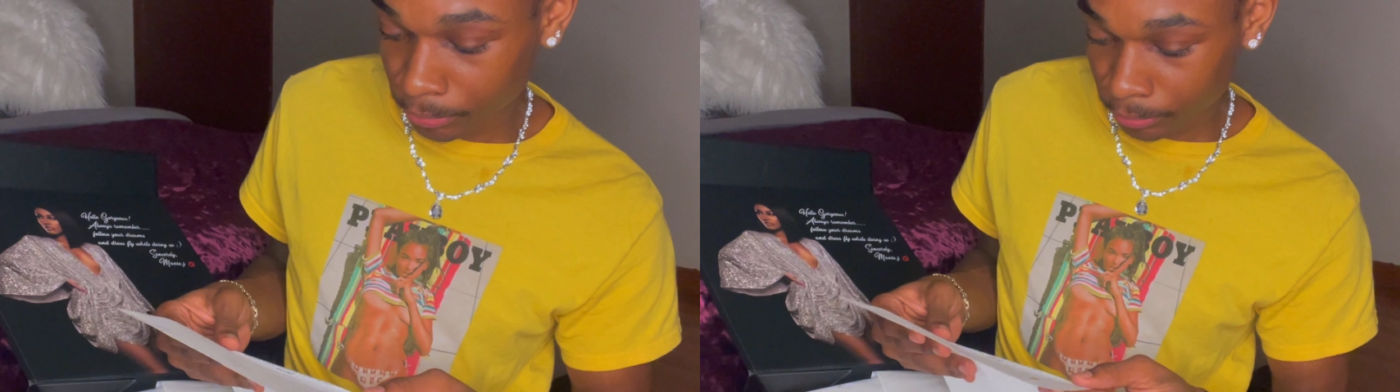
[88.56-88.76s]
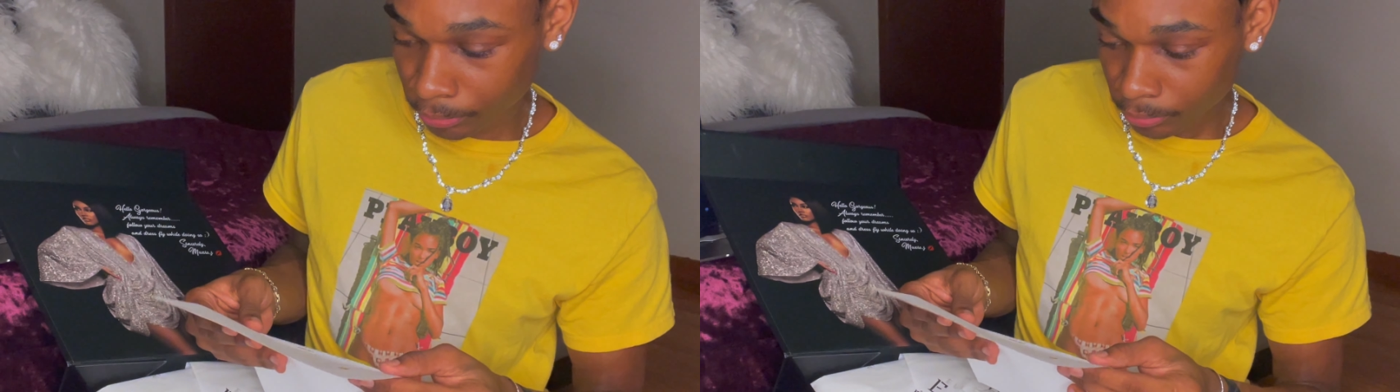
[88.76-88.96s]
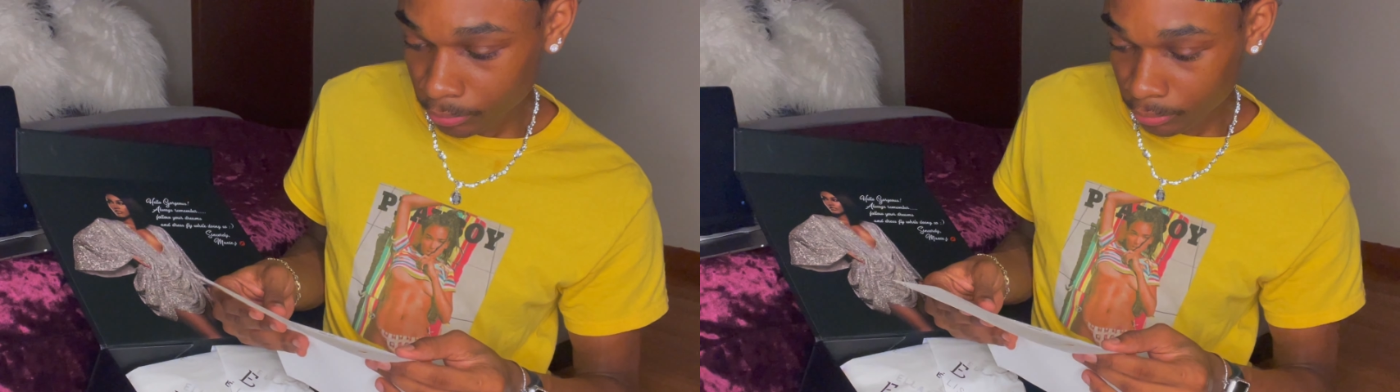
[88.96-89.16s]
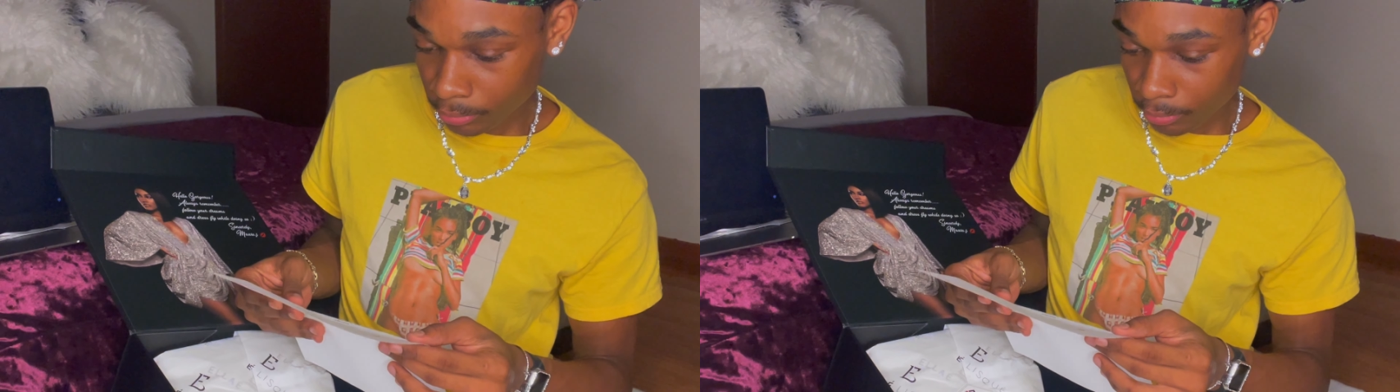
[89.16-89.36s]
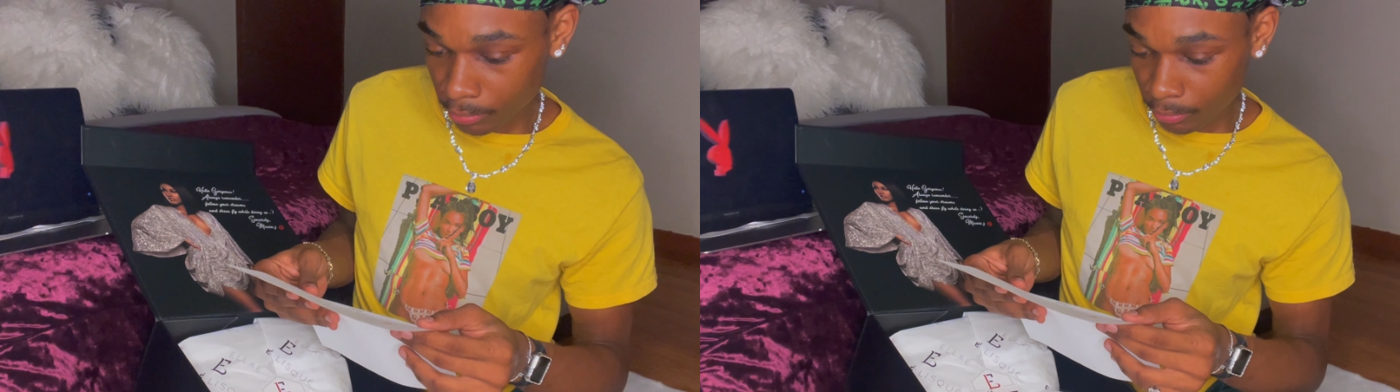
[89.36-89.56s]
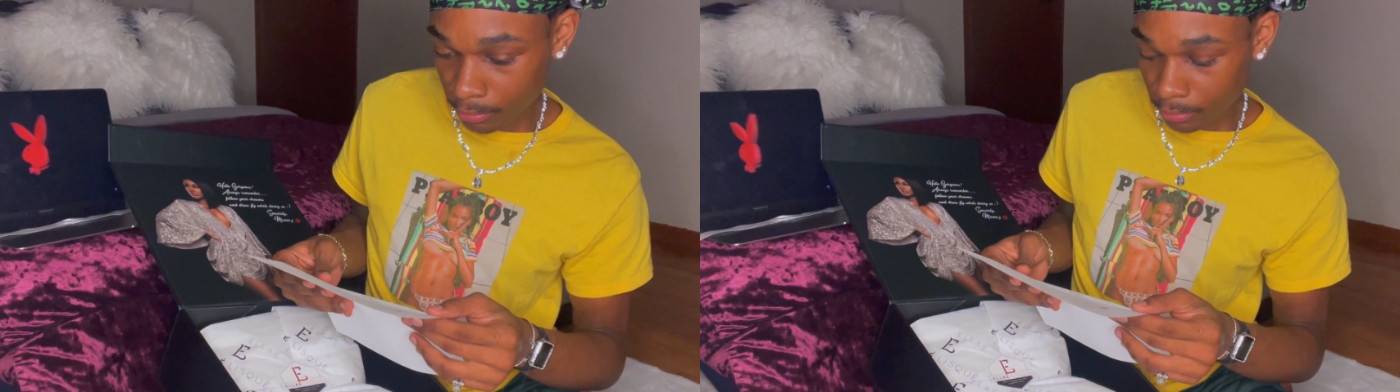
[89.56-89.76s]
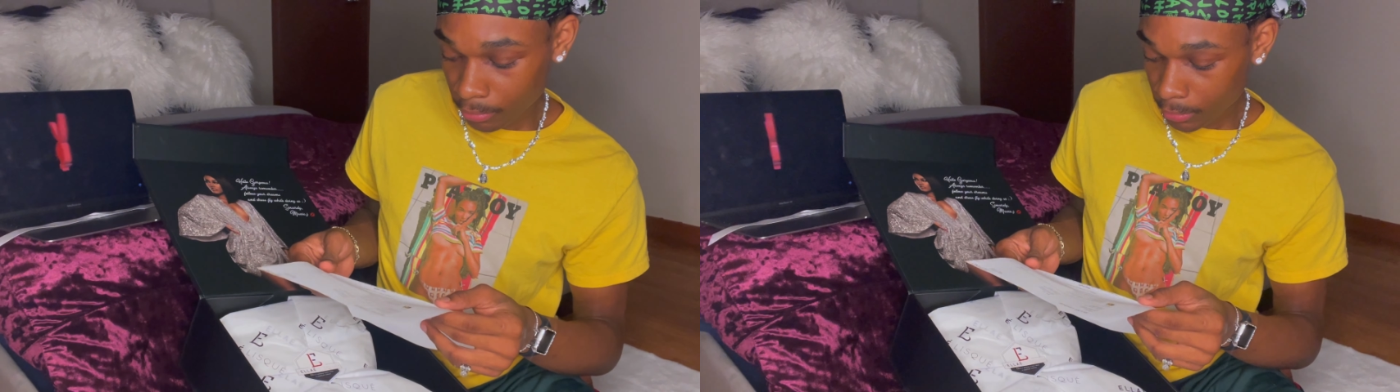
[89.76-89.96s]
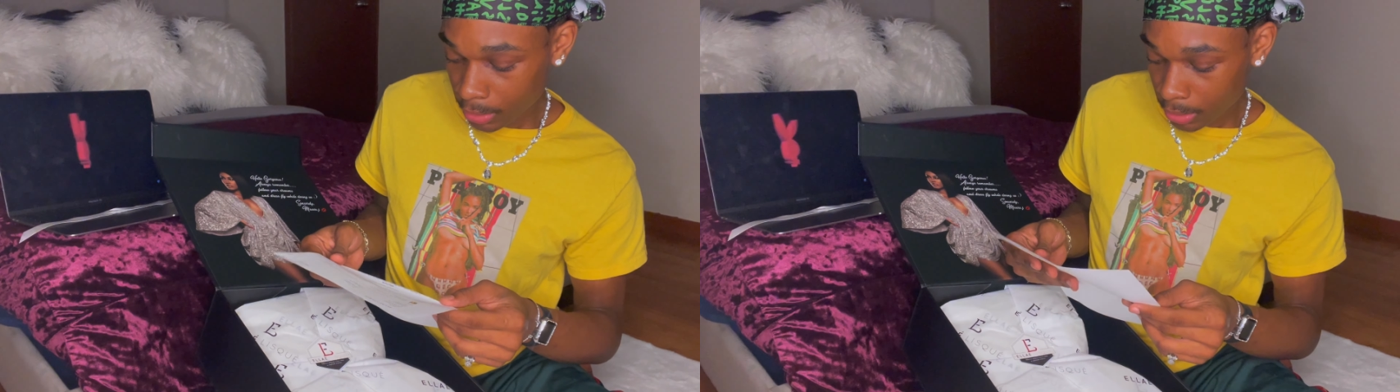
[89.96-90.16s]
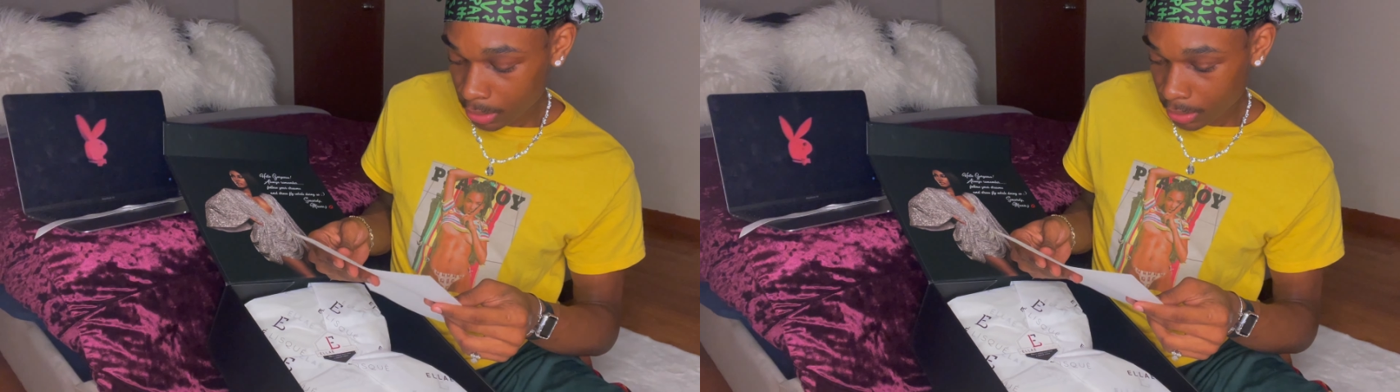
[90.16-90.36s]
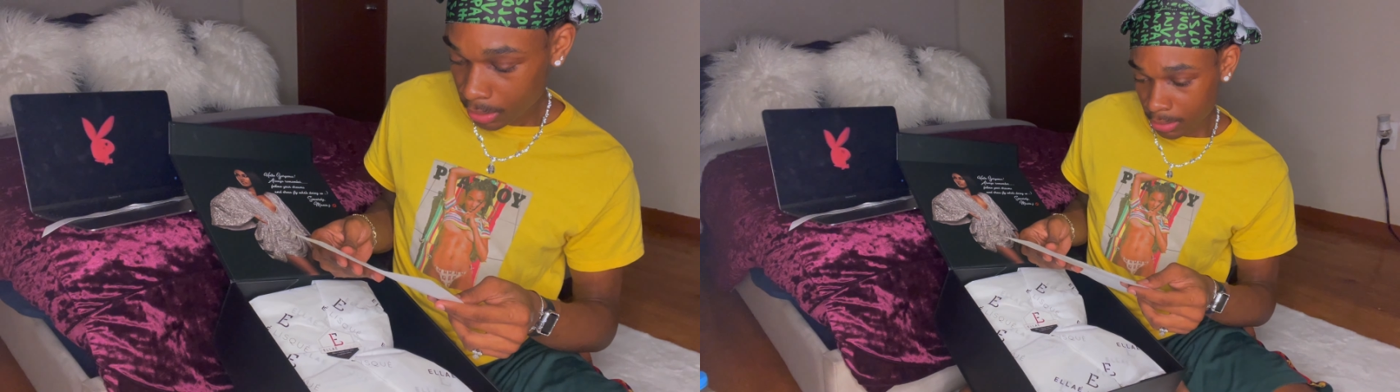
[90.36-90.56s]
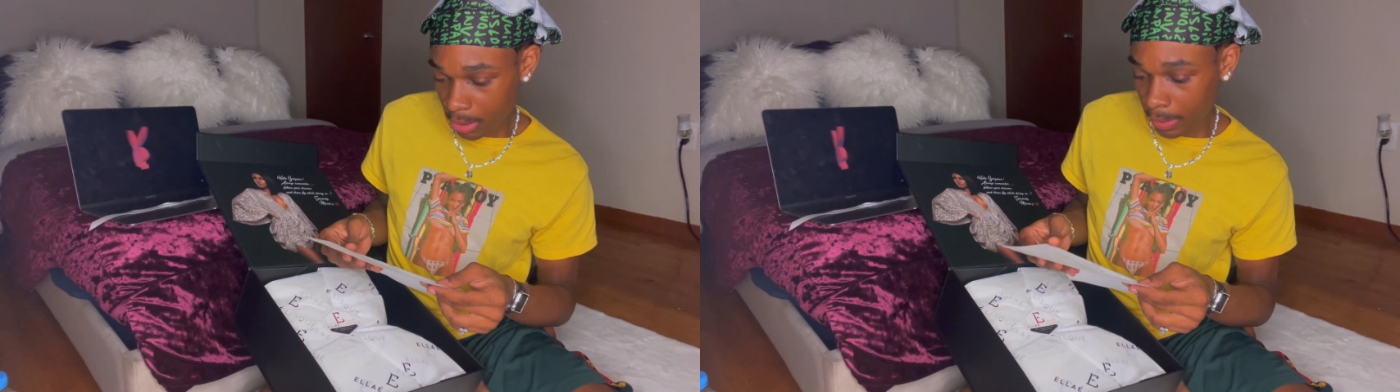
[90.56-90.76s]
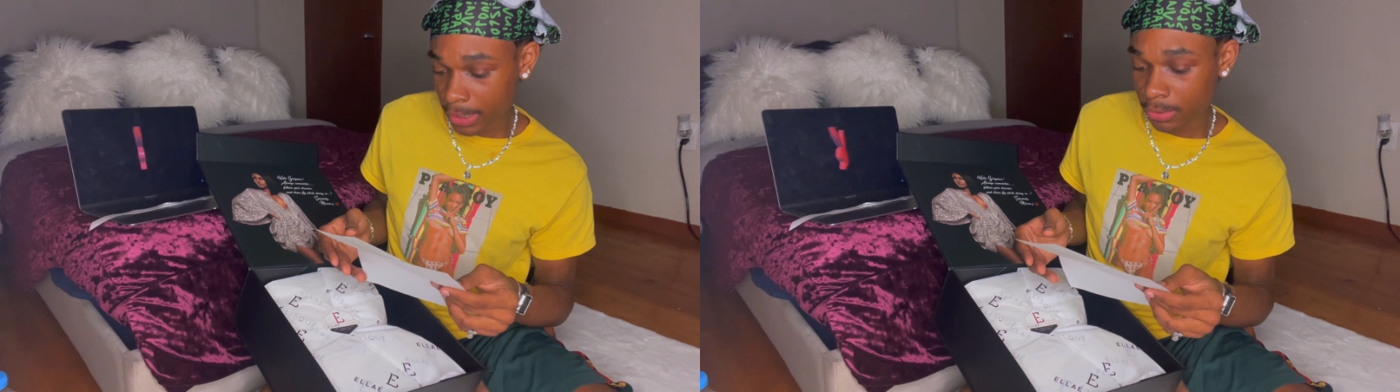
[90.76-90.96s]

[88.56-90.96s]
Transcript: hmm. Okay,